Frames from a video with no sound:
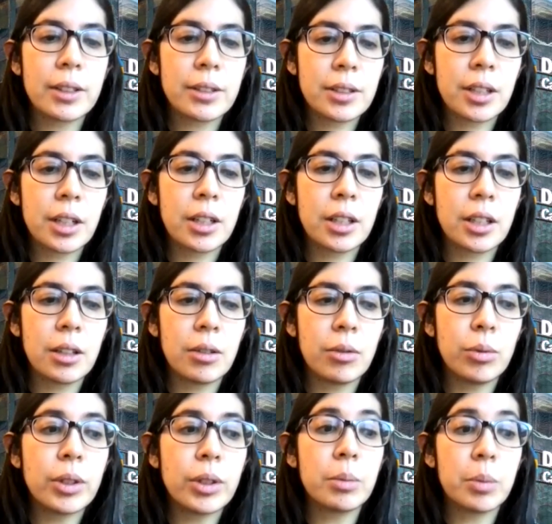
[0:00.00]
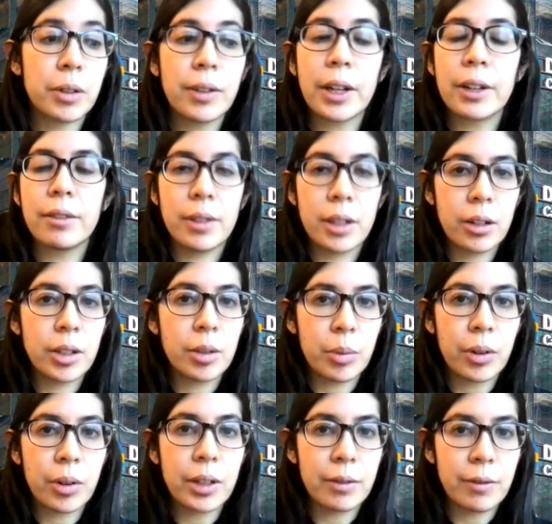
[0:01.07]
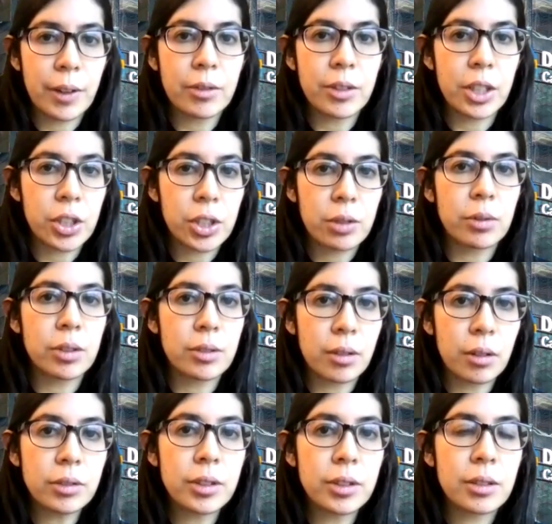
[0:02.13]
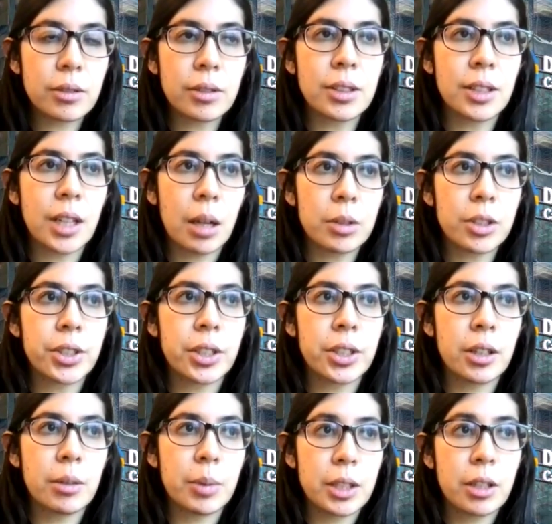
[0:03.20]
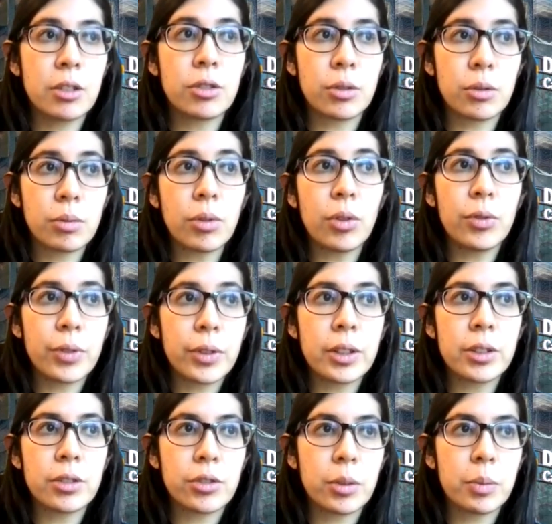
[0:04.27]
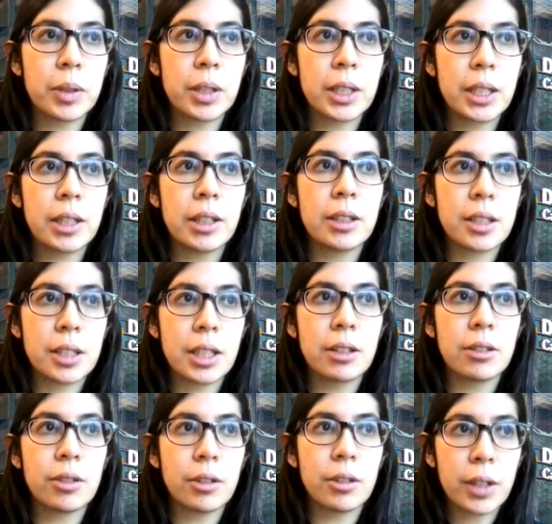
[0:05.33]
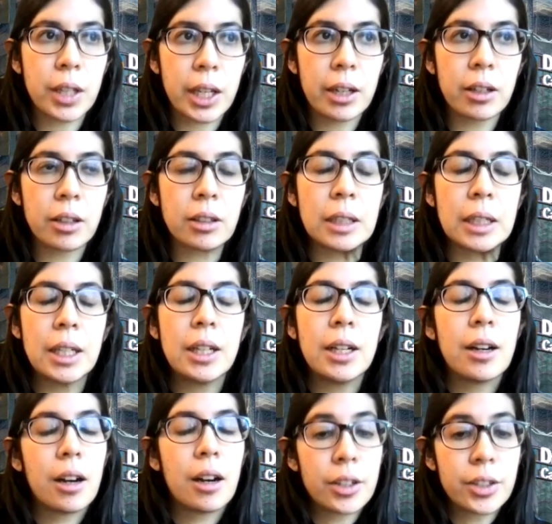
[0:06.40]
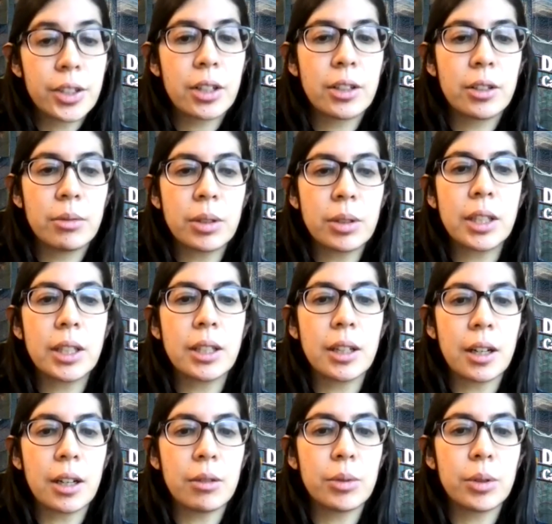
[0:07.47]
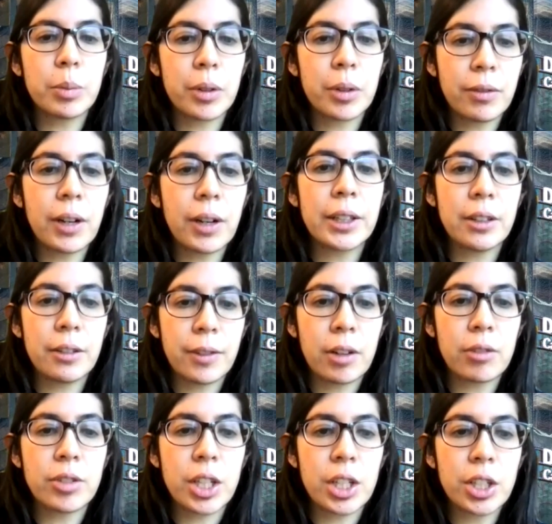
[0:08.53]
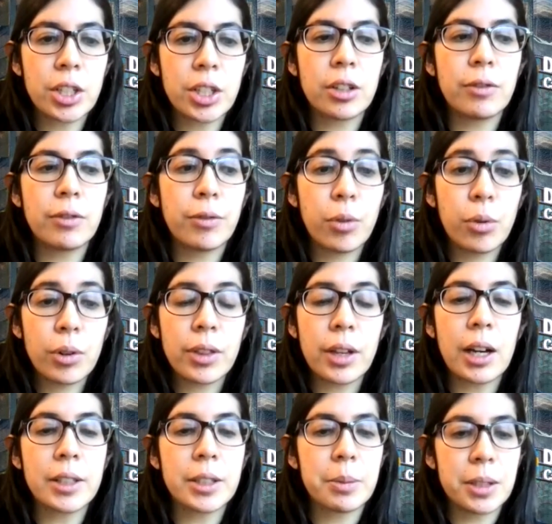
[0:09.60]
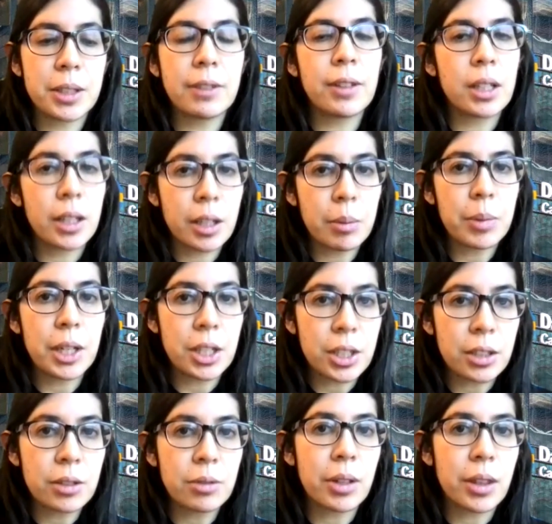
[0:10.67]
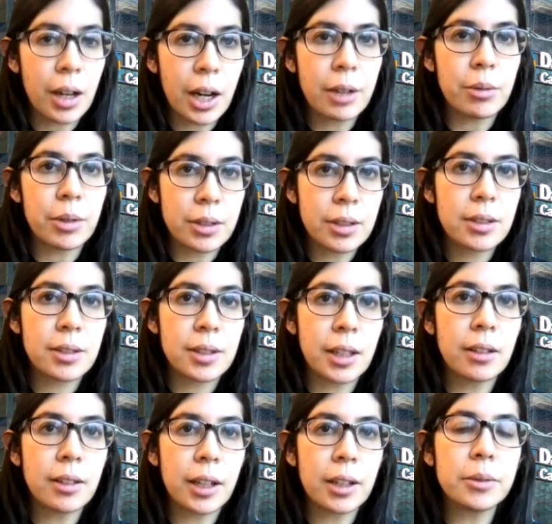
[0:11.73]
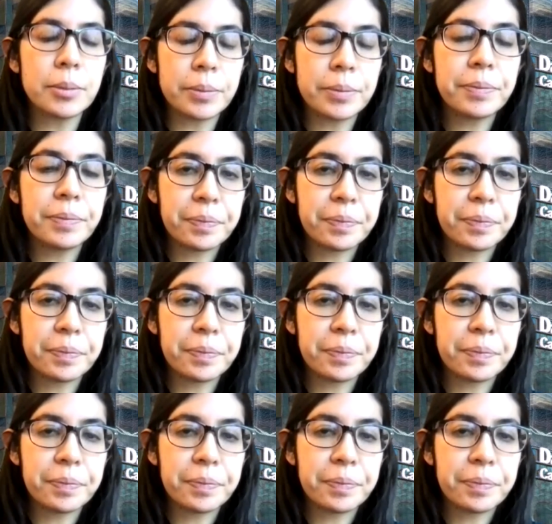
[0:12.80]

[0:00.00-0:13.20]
that study will provide very important and foundational results to establishing a potential role for this triplet in standard of care, our study really uh, will provide the foundation for that, specifically in patients with high-risk C L